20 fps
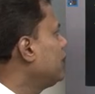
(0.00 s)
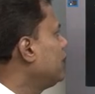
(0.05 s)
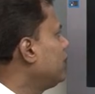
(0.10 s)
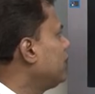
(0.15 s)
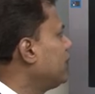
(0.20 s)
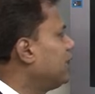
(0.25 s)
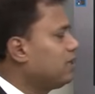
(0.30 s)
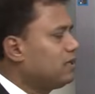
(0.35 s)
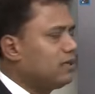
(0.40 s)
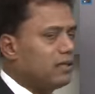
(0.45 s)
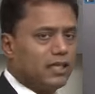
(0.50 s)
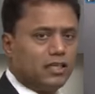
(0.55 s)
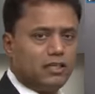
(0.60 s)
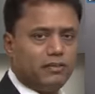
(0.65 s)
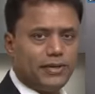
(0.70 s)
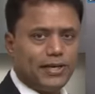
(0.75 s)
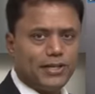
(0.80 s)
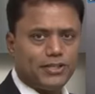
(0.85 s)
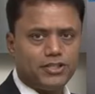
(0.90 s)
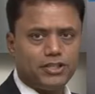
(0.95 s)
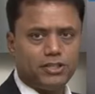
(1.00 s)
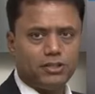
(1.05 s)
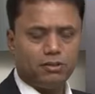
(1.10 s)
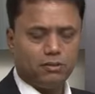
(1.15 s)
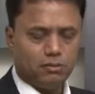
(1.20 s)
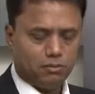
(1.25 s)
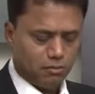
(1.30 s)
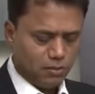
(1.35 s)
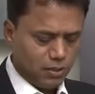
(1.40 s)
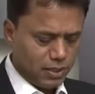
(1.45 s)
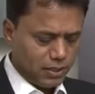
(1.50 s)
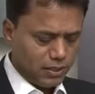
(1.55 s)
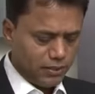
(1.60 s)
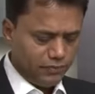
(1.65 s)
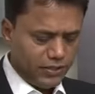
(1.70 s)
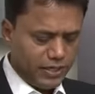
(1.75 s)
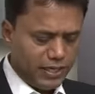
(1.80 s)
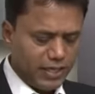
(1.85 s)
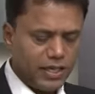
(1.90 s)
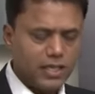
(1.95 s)
and take corrective action. What are the
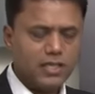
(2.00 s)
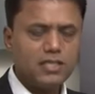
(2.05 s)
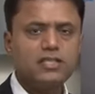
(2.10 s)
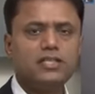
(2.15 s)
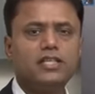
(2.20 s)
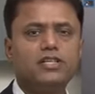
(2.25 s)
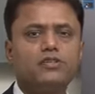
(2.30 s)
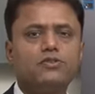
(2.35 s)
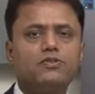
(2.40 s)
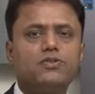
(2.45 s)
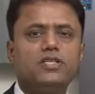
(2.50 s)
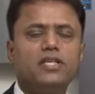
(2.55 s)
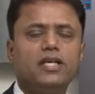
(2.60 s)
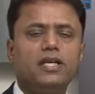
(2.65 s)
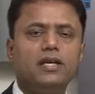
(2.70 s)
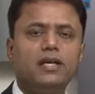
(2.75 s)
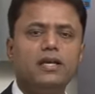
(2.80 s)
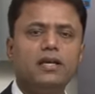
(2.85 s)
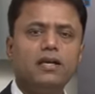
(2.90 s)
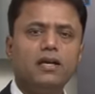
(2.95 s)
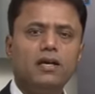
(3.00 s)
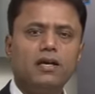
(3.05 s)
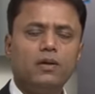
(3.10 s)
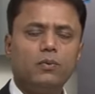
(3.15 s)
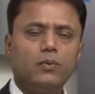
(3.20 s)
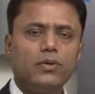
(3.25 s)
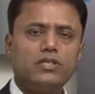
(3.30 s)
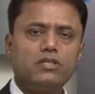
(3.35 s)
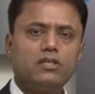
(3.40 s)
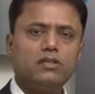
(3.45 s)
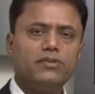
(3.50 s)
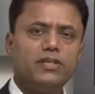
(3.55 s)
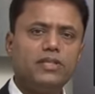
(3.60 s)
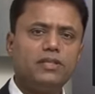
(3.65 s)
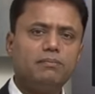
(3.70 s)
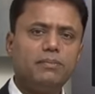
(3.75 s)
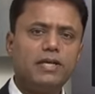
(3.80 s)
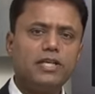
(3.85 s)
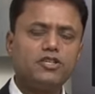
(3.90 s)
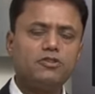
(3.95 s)
variants that you see vis-a-vis
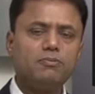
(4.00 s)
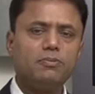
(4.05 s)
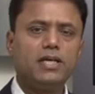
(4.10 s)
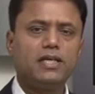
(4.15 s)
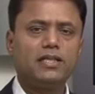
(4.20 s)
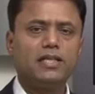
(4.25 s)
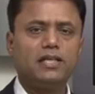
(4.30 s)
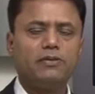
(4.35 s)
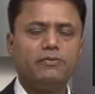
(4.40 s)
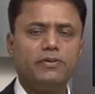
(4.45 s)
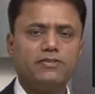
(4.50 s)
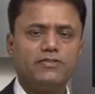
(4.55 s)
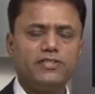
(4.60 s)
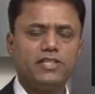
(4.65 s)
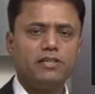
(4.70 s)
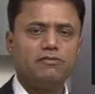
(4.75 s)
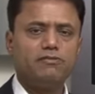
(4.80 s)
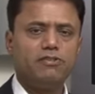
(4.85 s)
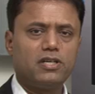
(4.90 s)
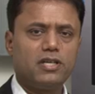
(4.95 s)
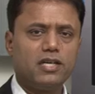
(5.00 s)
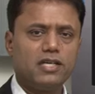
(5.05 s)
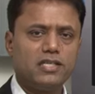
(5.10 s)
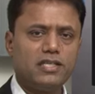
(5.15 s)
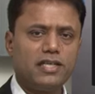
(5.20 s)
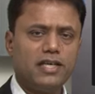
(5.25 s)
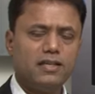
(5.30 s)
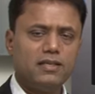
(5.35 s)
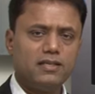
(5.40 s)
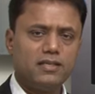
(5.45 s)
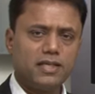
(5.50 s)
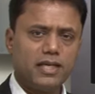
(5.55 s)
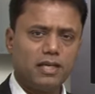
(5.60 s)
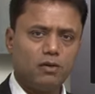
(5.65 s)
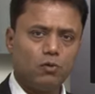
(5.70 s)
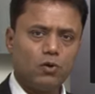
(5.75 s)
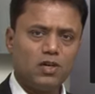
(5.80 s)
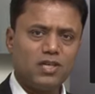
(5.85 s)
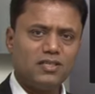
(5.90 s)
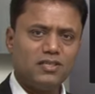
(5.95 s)
the benchmark that we have set for ourselves, and
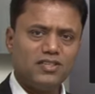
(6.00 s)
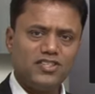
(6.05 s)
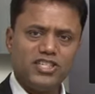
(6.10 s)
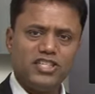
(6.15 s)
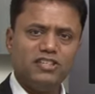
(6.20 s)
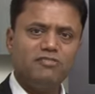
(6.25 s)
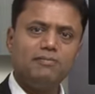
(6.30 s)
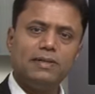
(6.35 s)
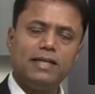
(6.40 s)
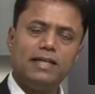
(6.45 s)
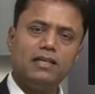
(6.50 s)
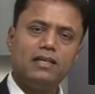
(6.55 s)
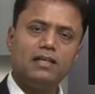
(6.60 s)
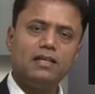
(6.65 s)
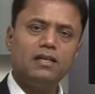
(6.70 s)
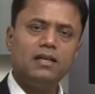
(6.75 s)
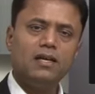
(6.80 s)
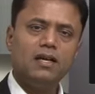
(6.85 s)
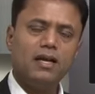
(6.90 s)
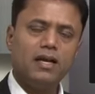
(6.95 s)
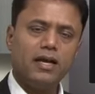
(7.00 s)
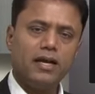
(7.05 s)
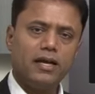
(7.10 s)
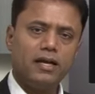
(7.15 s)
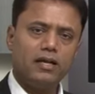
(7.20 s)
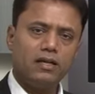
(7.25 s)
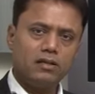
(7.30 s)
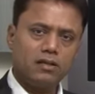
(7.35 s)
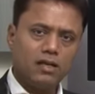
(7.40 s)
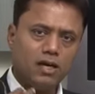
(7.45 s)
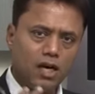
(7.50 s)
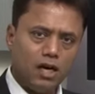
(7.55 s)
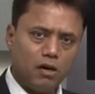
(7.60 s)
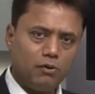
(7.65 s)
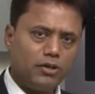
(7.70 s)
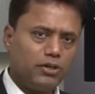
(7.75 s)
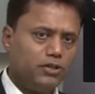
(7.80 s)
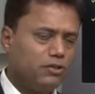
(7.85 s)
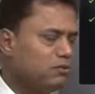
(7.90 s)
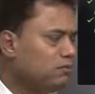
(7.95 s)
what is achievement, and how
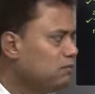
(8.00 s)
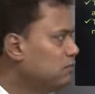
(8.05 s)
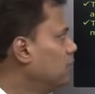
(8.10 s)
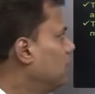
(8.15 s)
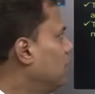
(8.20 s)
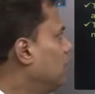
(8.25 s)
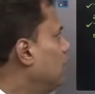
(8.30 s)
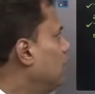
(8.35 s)
do you